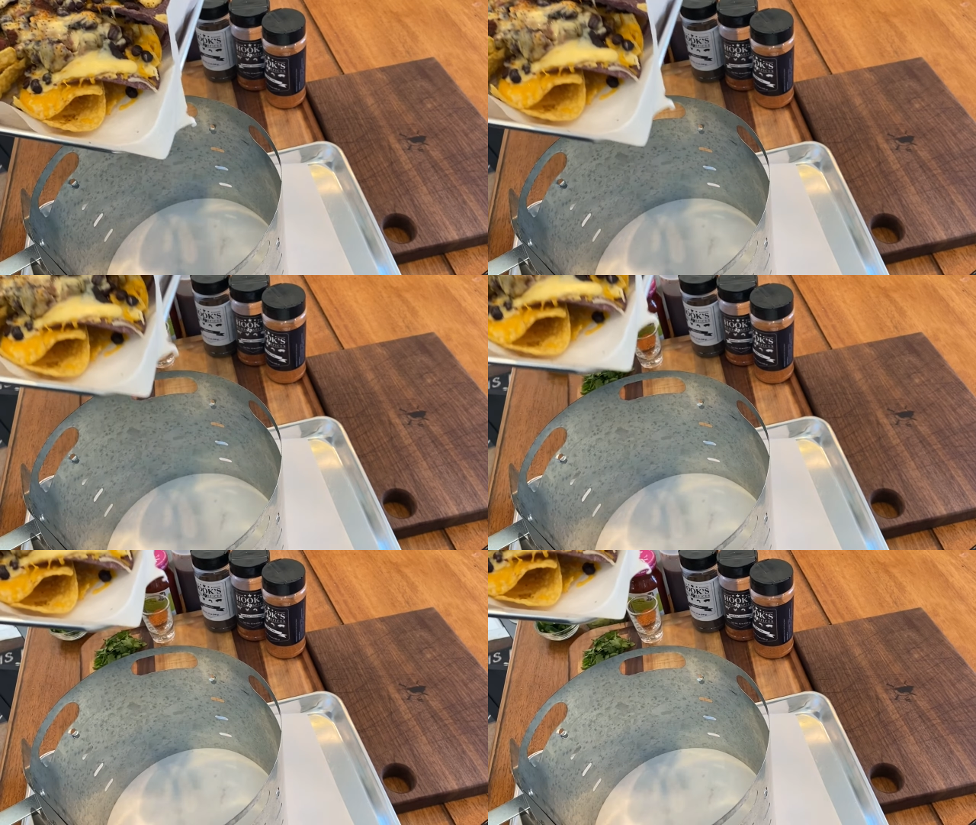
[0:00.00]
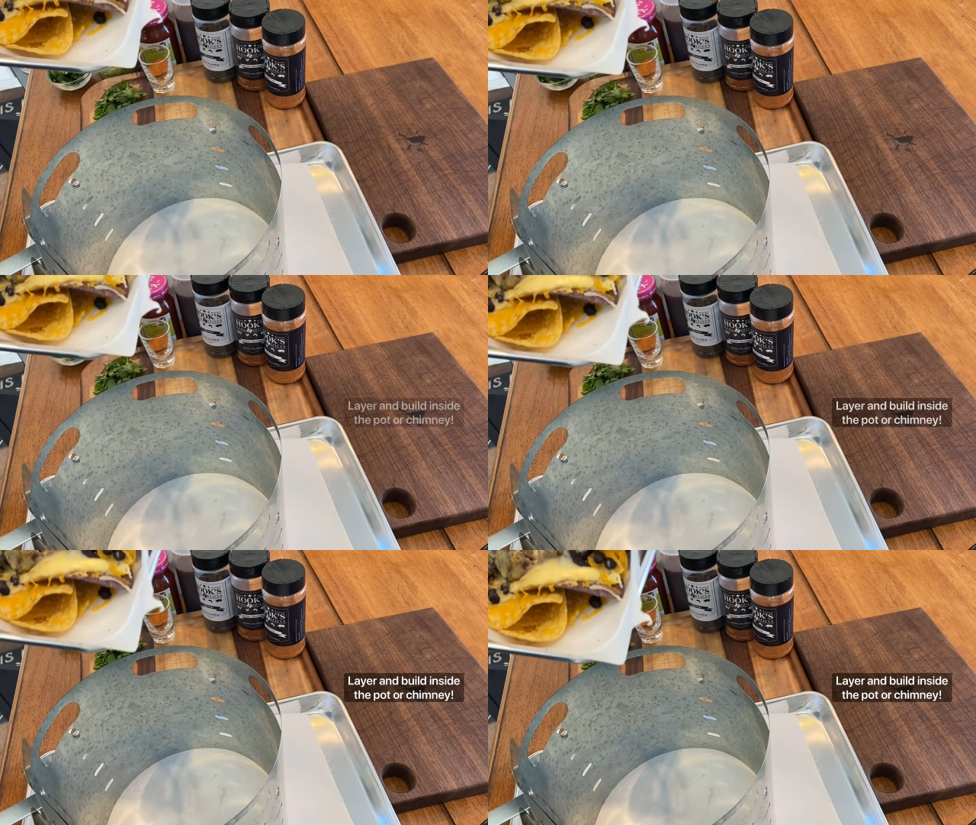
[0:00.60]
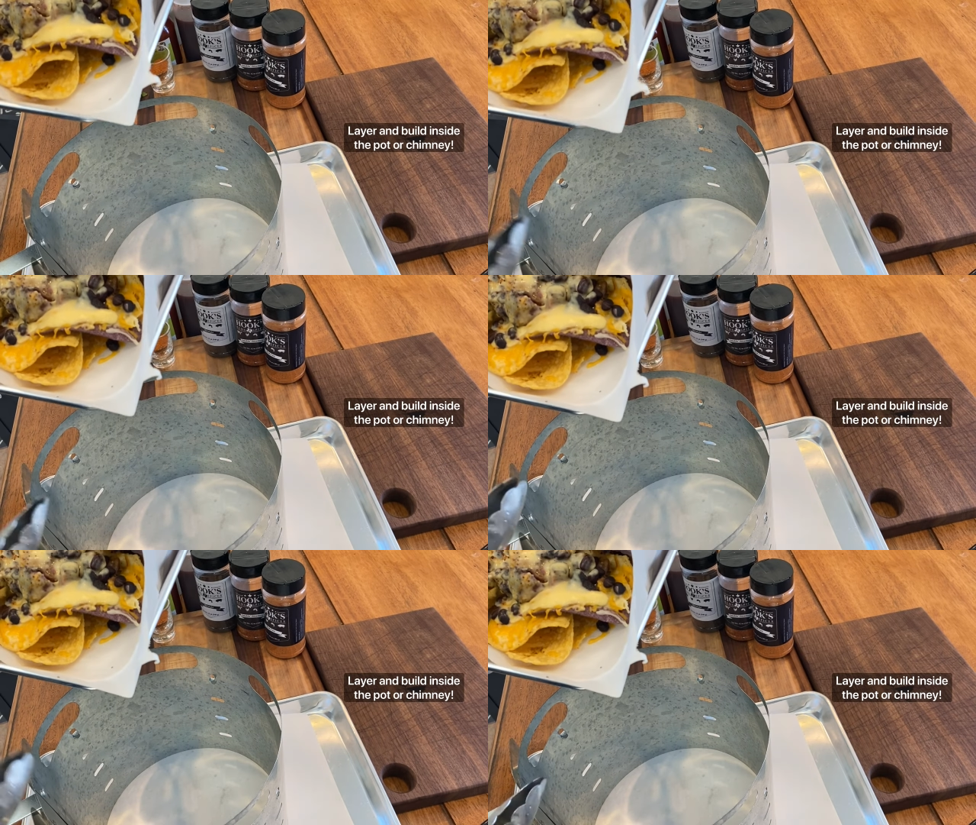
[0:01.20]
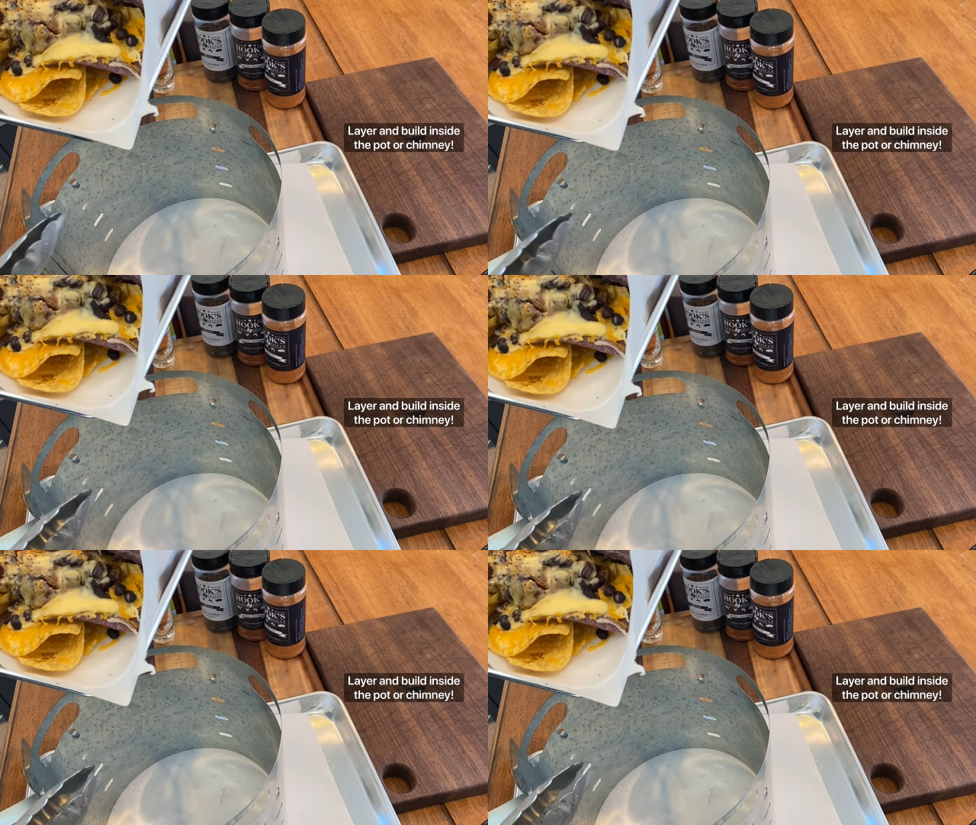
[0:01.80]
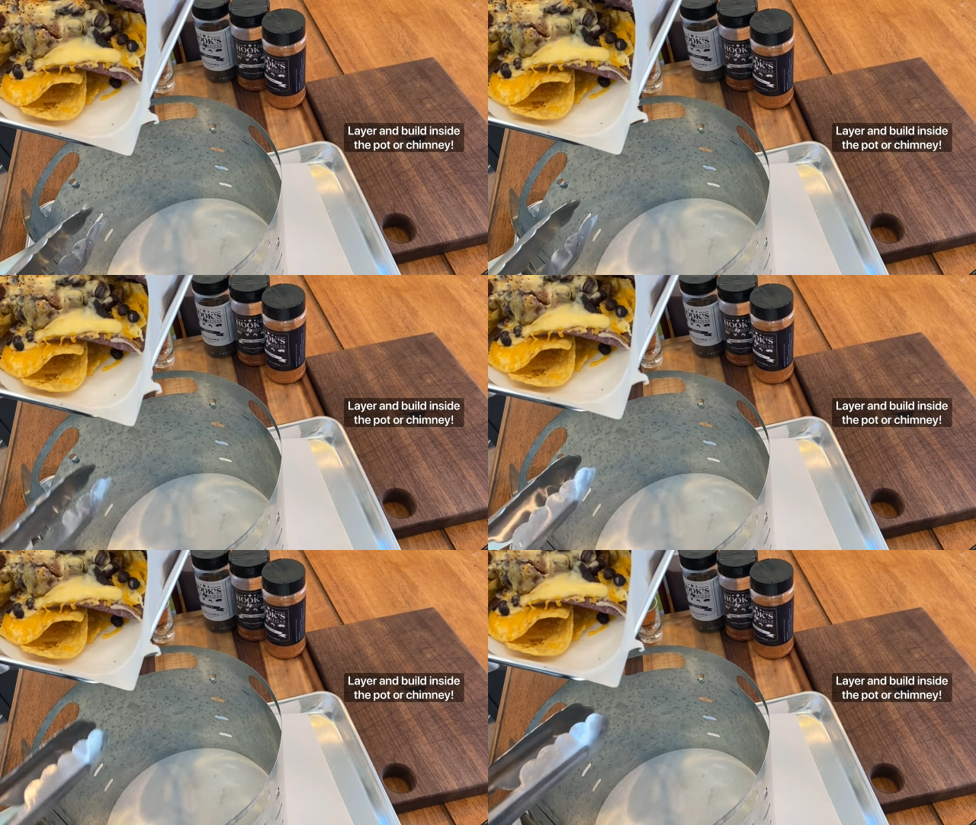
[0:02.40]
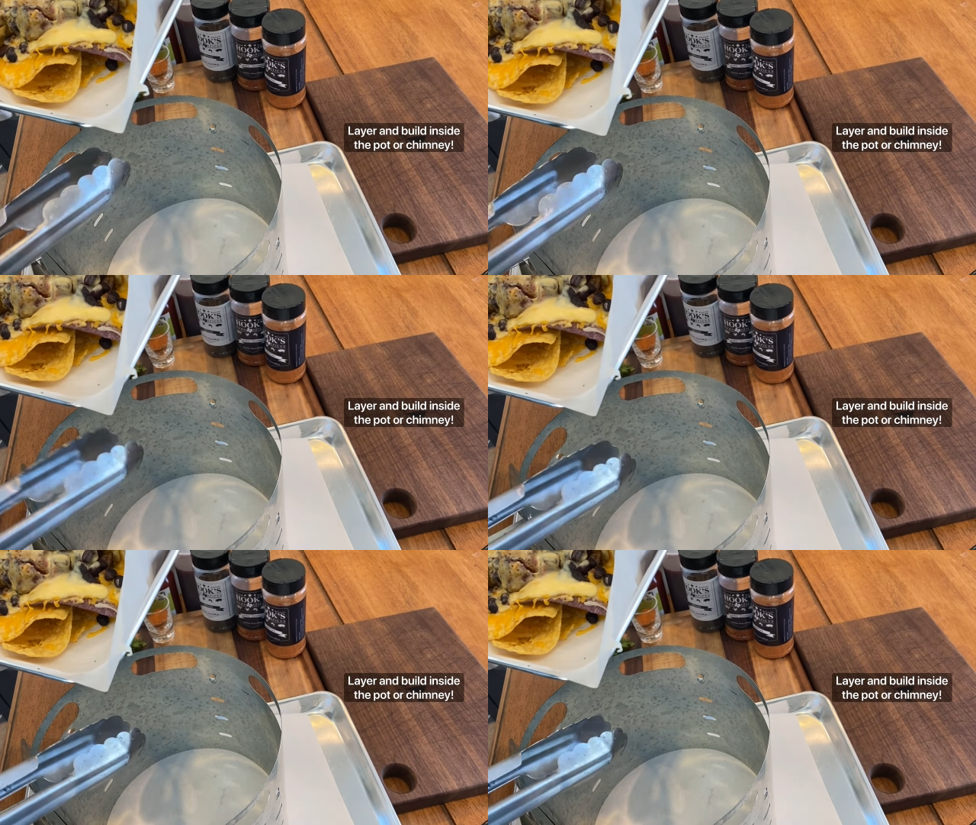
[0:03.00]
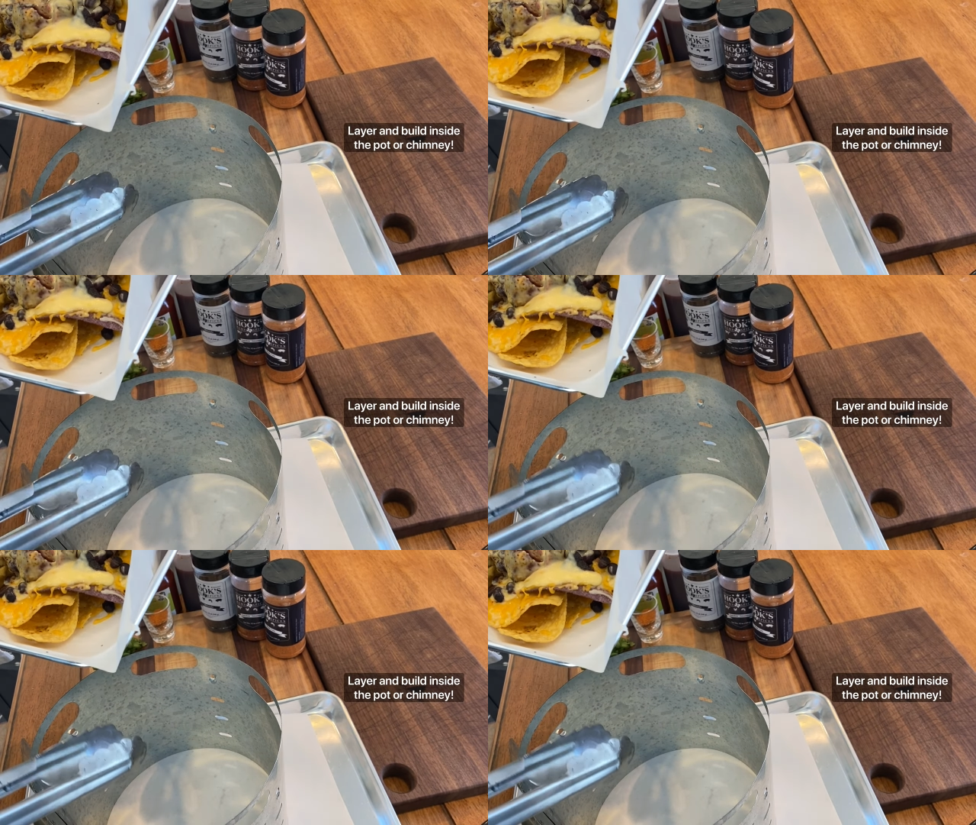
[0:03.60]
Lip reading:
No face is visible, so there are no lips to read.